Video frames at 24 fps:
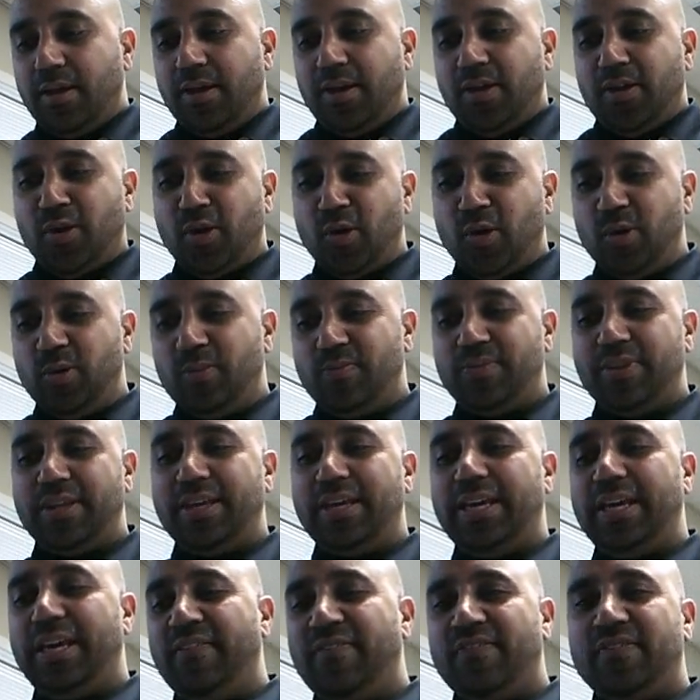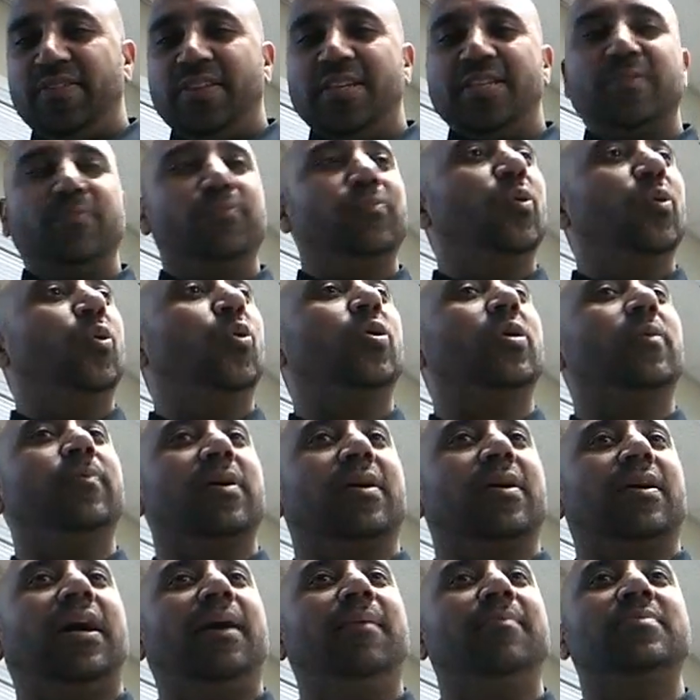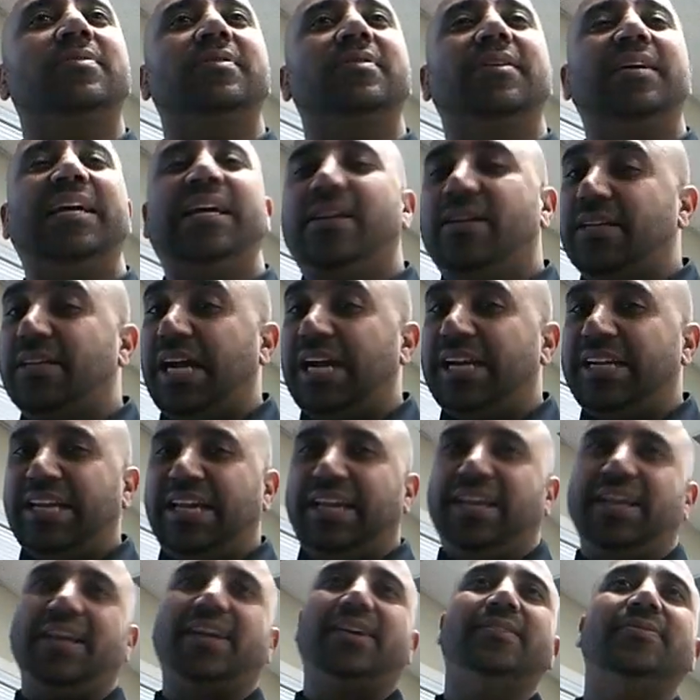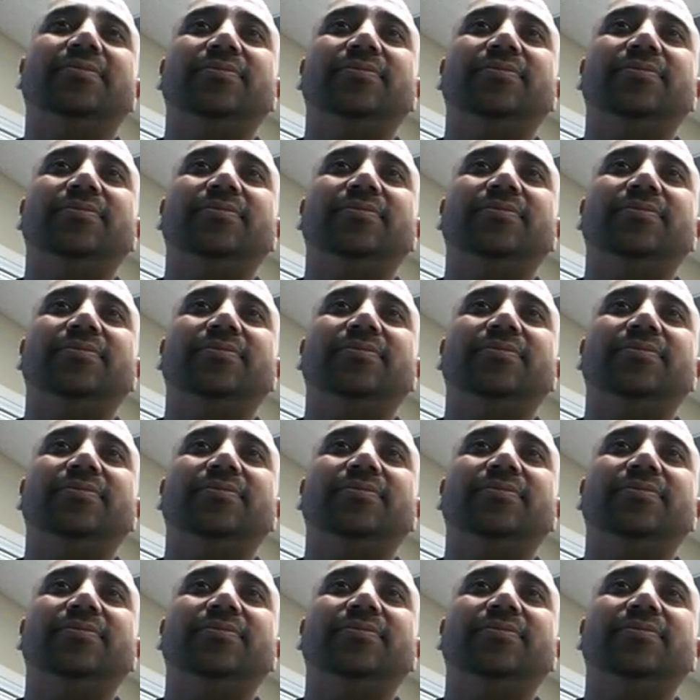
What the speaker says: you know, if this boat becomes a Titanic,